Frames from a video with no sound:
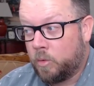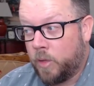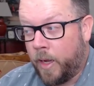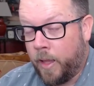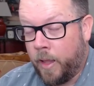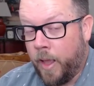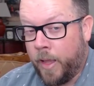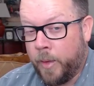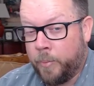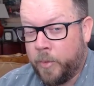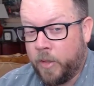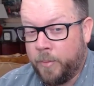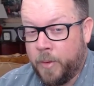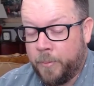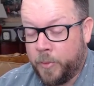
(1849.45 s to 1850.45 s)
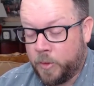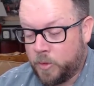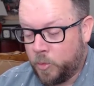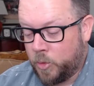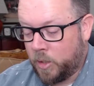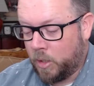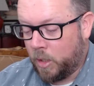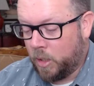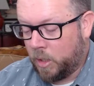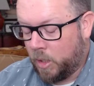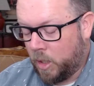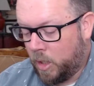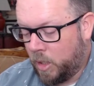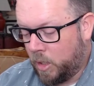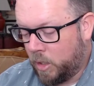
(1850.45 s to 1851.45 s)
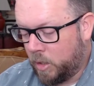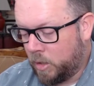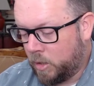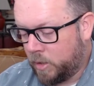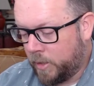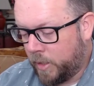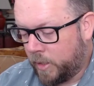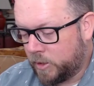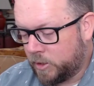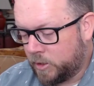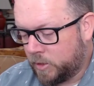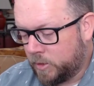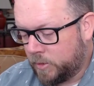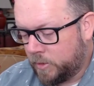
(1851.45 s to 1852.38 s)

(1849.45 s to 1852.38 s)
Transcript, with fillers: I, I could pull him up on Twitter. Uh, gosh.